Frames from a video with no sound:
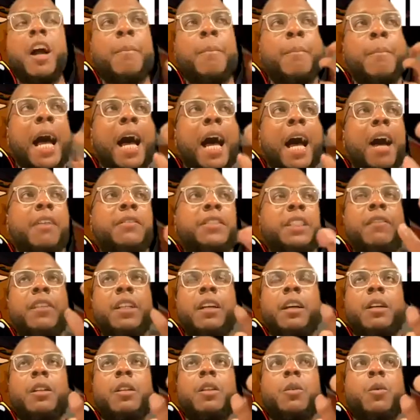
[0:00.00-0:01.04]
mouths, even
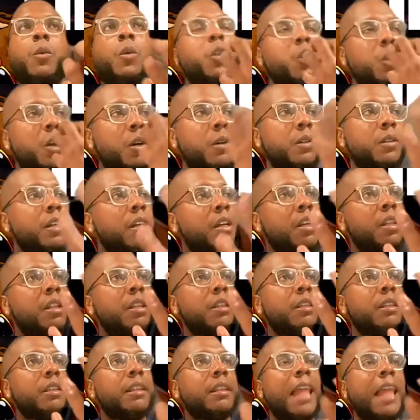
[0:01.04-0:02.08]

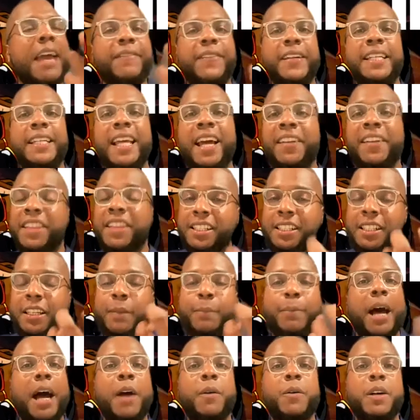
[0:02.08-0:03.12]
life and death is in the
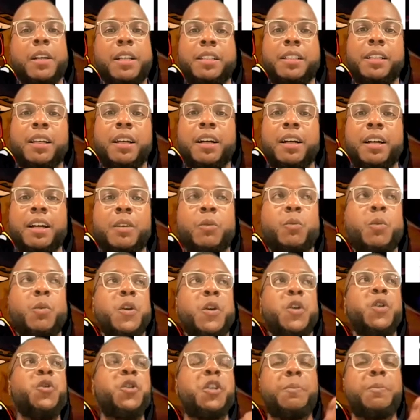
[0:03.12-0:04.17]
power of the tongue.
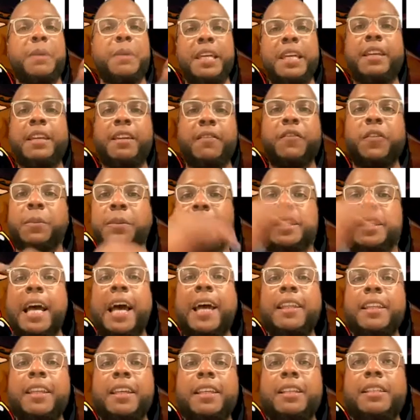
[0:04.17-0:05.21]
When you speak from
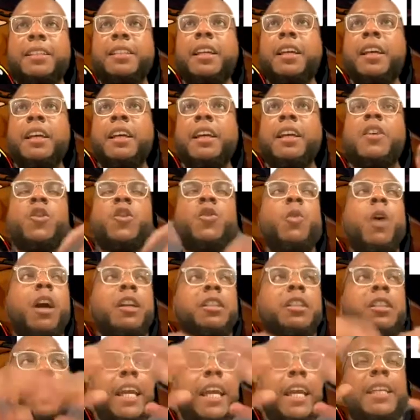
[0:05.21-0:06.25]
silence, you are
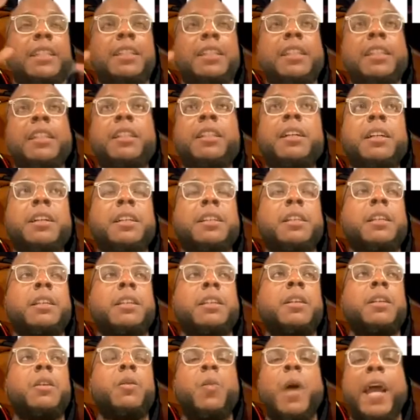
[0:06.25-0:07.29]
changing
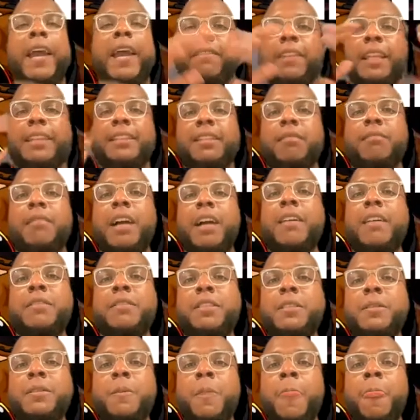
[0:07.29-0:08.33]
the wavelengths around
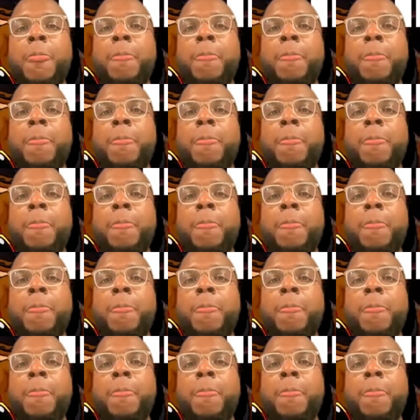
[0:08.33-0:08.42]
you.